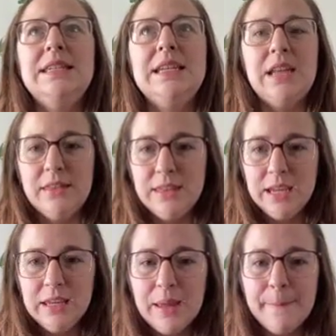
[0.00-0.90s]
did
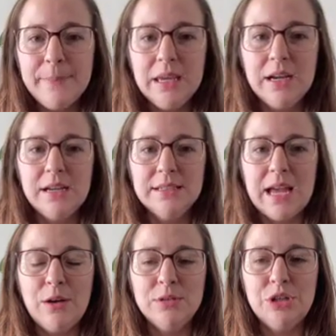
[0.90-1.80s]
nothing because
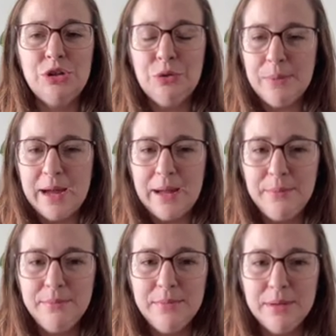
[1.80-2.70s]
I was a new
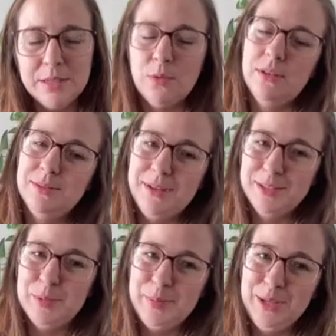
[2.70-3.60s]
mom, as well as my
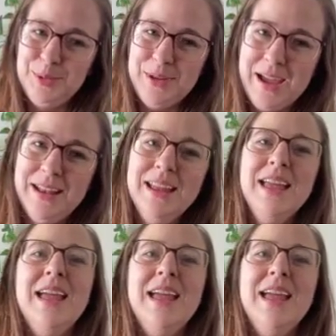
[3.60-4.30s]
husband being a new dad.